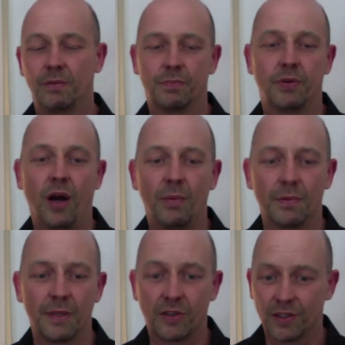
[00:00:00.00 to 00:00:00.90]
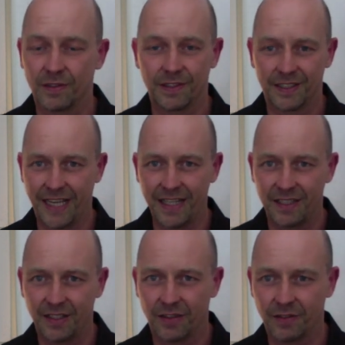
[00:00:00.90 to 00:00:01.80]
probably, because of the
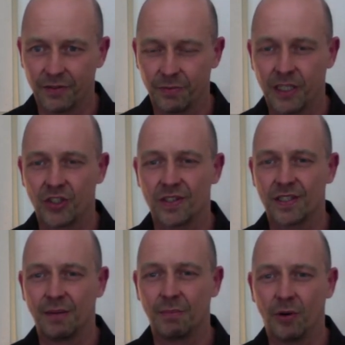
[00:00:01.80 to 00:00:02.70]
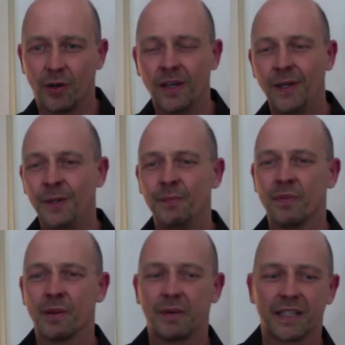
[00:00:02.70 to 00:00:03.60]
density of information, some more.
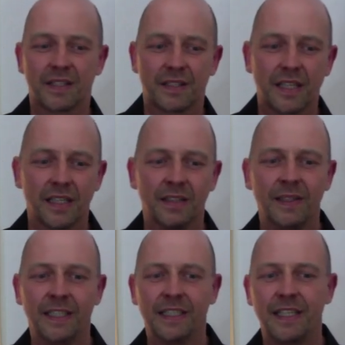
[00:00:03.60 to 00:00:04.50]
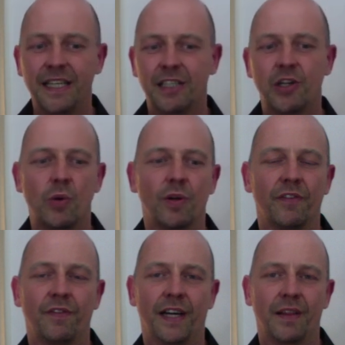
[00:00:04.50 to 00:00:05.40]
But still, here you will
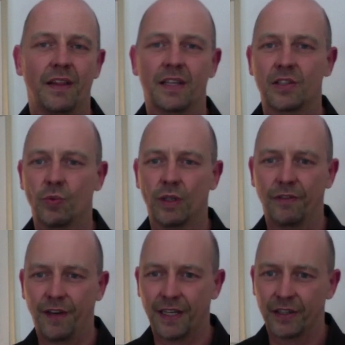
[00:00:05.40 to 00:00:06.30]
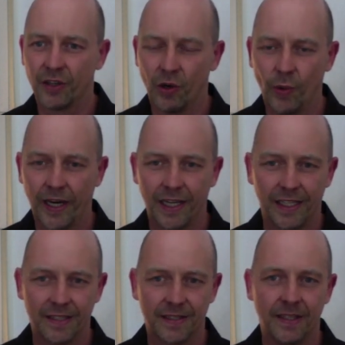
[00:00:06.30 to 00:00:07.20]
find things you will find nowhere
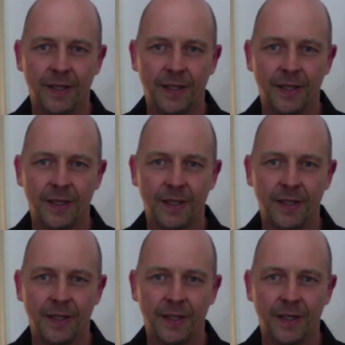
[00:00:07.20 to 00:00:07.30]
else.